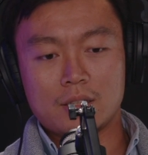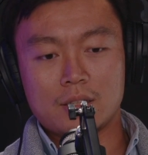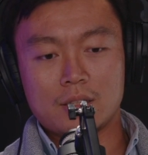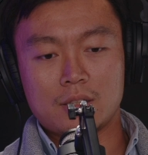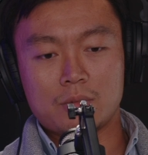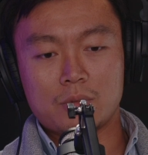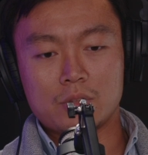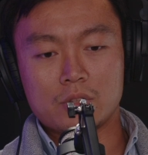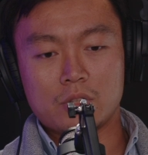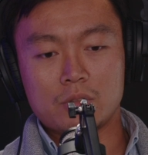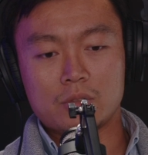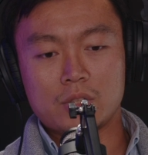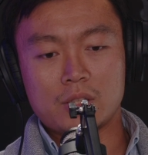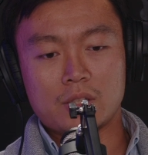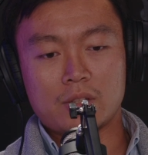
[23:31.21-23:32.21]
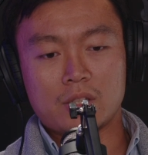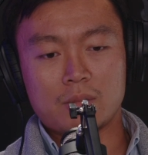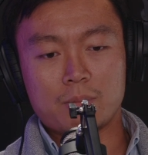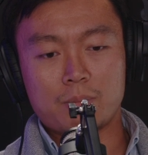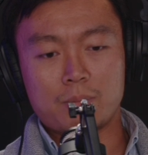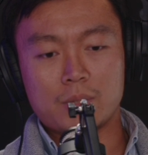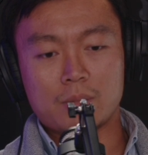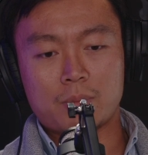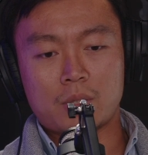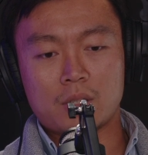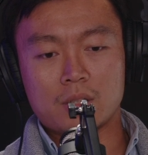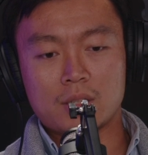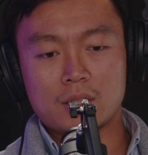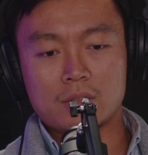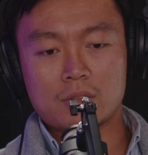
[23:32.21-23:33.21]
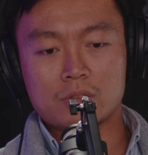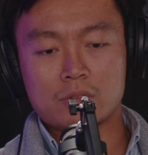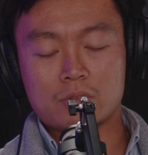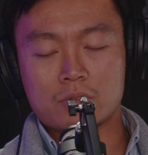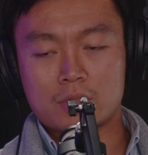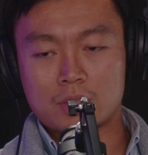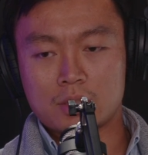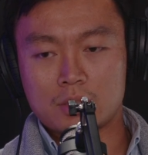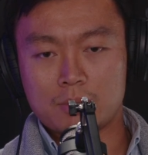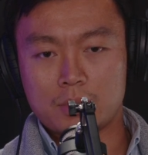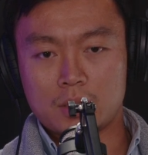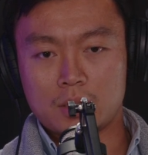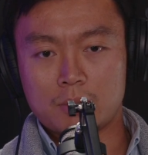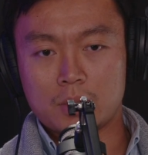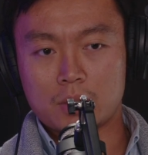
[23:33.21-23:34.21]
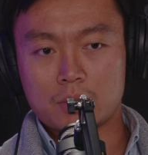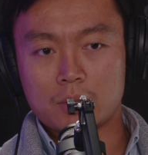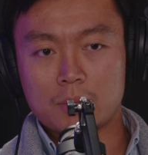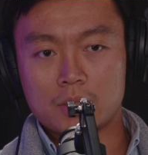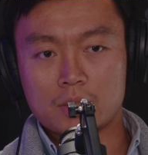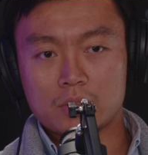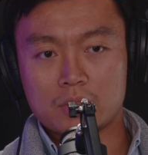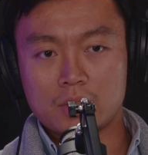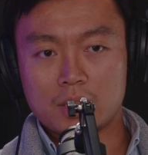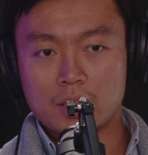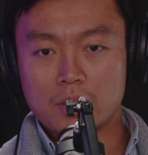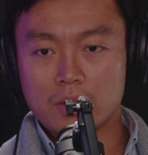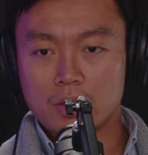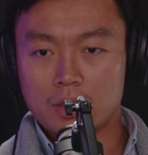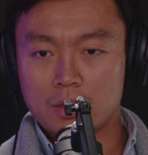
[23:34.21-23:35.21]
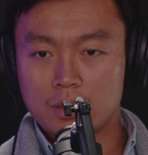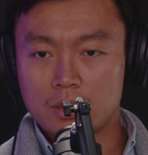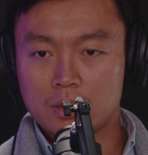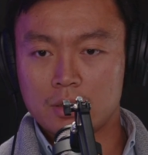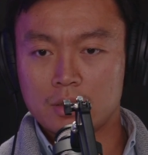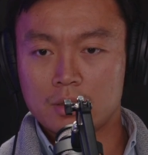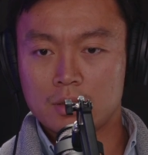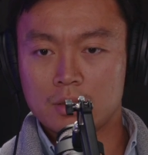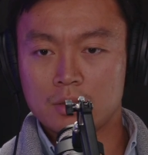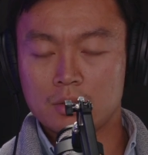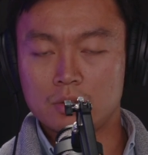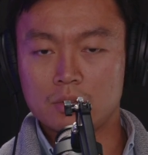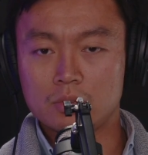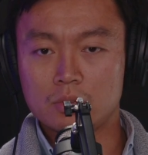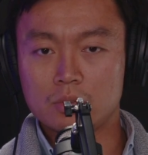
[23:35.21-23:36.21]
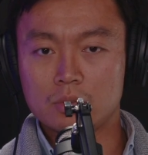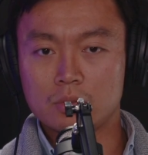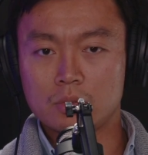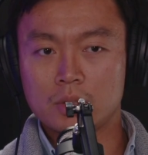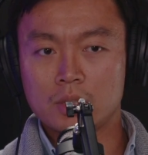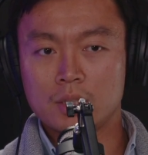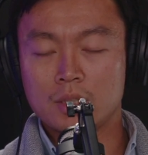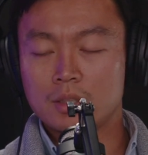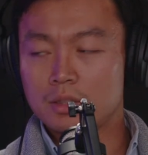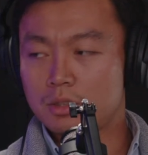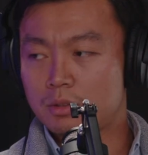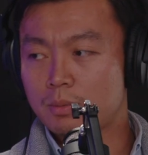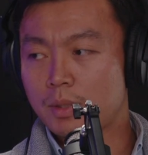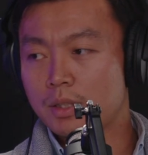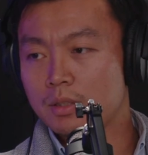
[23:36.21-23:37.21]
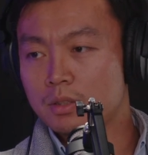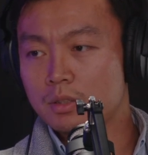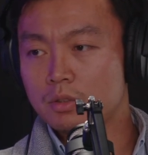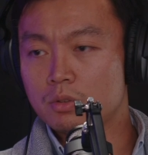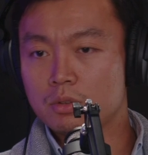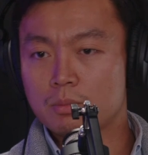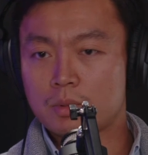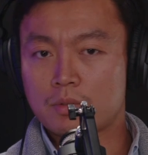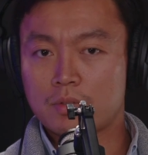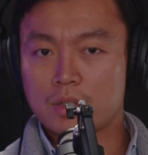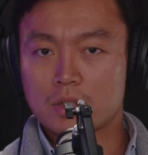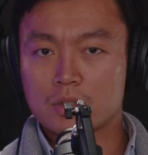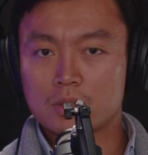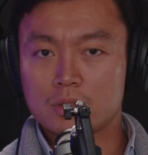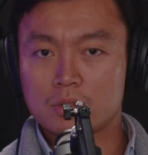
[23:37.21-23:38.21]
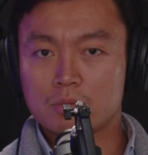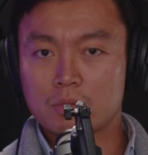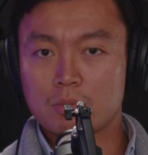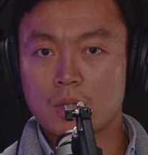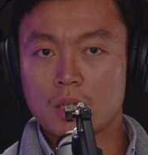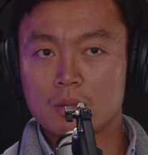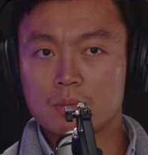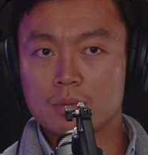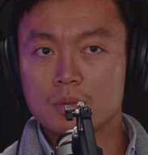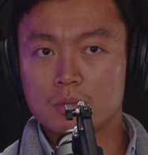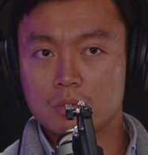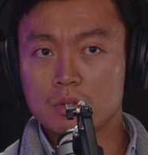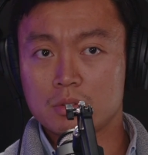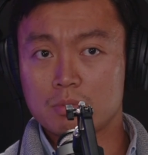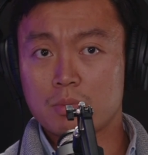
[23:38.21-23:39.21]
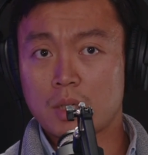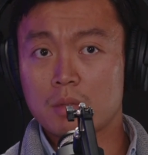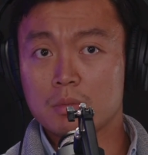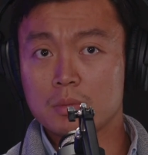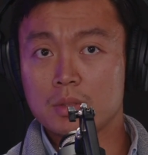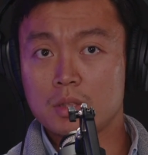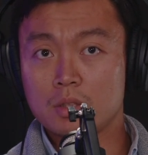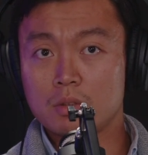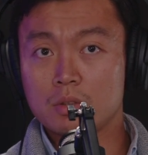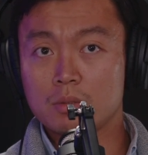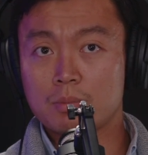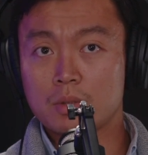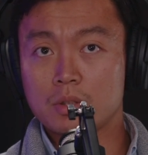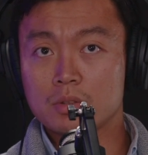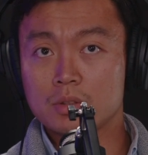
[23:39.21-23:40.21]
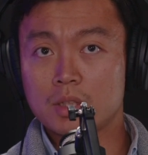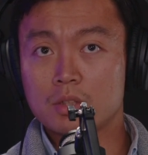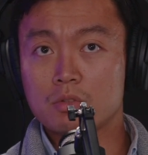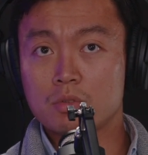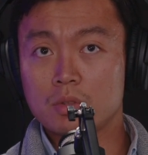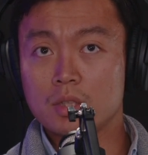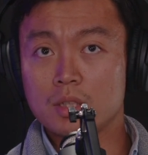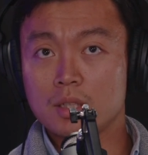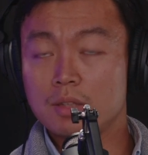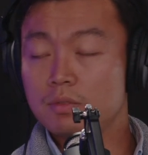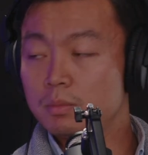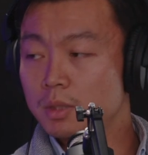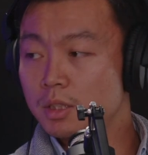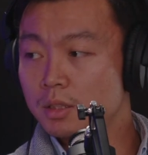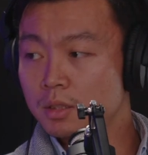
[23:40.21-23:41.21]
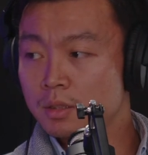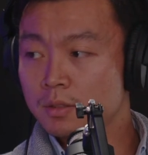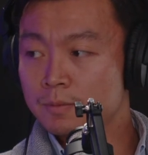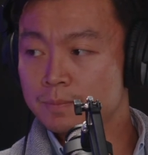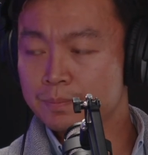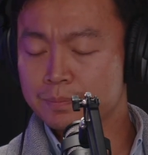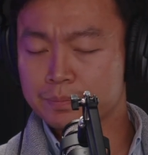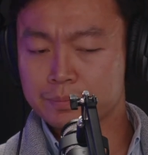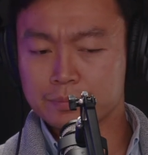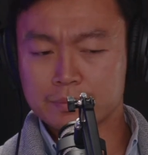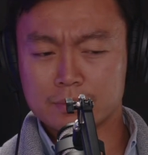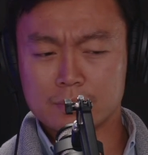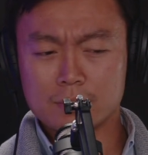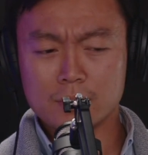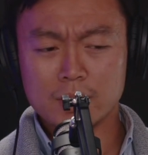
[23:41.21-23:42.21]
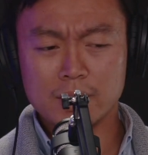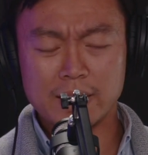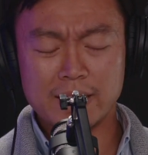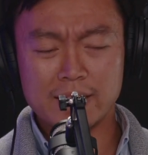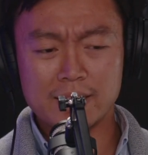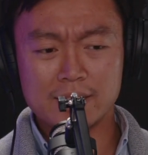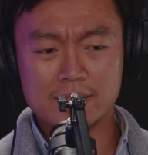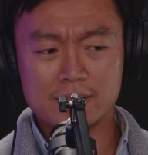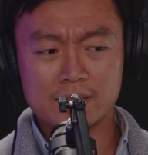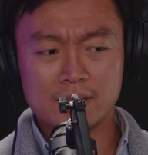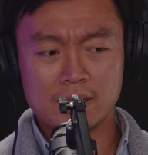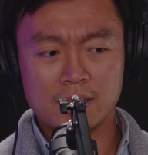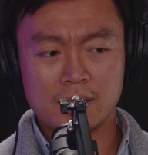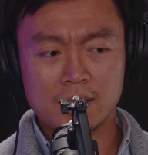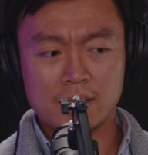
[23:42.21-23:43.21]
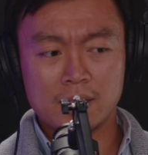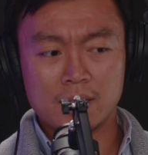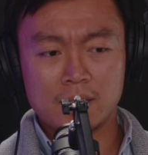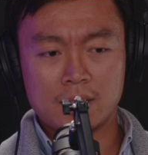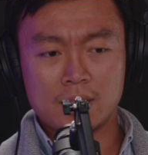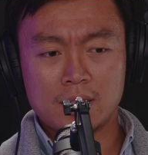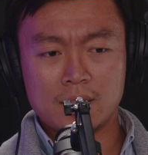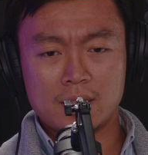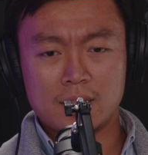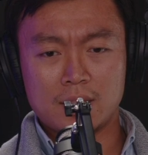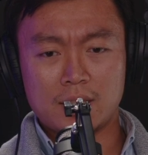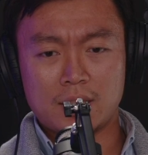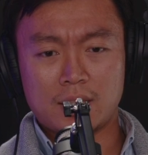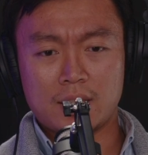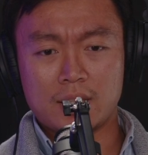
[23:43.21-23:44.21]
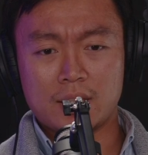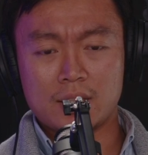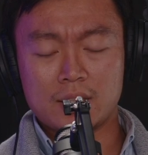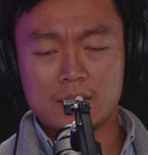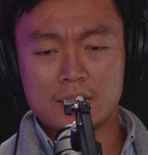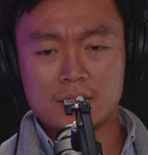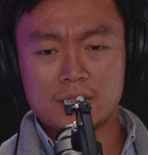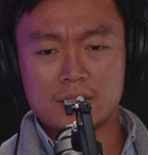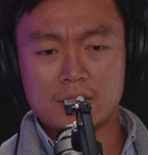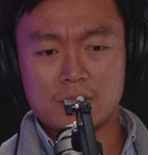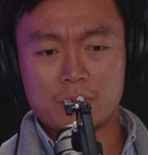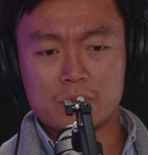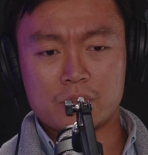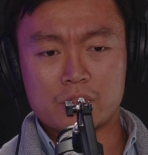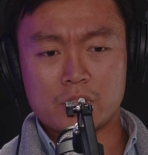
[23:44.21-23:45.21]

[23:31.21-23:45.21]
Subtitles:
was OD. I think a big part of that was also triggered by my grandmother's death, who... despite her own imperfections, was probably the only person that truly loved me. And I was just